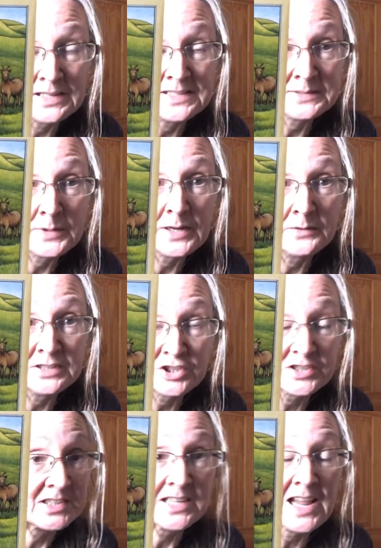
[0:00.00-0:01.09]
as well. It's
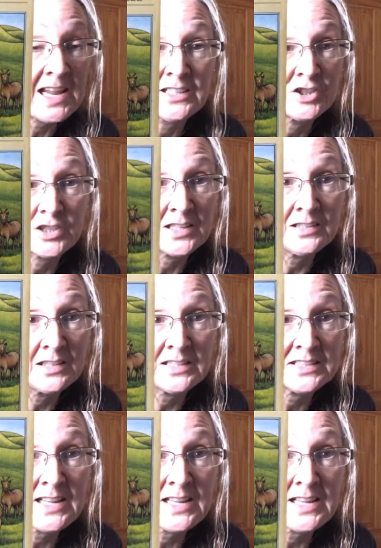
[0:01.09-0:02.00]
just an energy, it's an